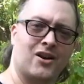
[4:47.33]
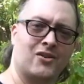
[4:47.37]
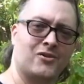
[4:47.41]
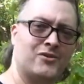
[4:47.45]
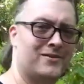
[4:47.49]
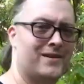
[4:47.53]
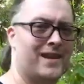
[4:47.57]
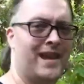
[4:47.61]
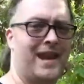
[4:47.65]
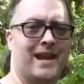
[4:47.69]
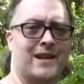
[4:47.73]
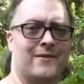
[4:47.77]
you
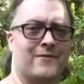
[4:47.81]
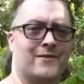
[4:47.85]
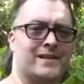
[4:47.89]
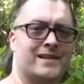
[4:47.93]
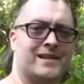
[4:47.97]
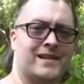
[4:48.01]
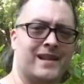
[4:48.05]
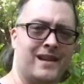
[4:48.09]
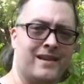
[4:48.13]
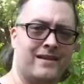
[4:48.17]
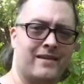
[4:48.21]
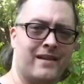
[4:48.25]
can't even
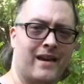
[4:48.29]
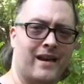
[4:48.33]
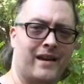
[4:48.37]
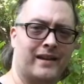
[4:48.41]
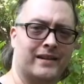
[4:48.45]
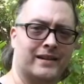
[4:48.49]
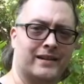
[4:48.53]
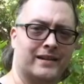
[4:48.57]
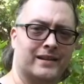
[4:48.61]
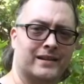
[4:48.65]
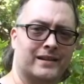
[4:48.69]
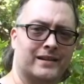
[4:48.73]
see that.
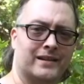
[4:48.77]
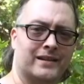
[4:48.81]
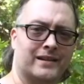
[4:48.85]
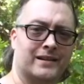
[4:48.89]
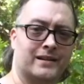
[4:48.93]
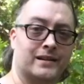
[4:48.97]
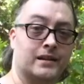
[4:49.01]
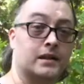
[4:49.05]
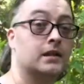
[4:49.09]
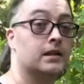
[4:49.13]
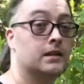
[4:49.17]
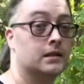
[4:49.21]

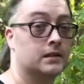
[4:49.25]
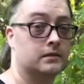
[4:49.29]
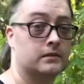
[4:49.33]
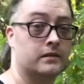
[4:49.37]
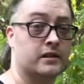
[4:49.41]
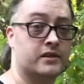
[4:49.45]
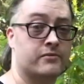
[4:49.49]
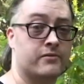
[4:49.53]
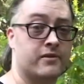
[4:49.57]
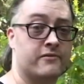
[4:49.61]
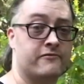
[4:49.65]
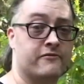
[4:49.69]

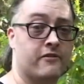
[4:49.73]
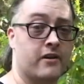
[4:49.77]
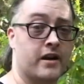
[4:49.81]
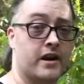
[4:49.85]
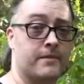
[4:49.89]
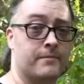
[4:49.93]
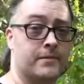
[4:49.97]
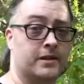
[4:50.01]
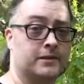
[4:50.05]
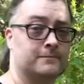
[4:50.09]
Let's reframe.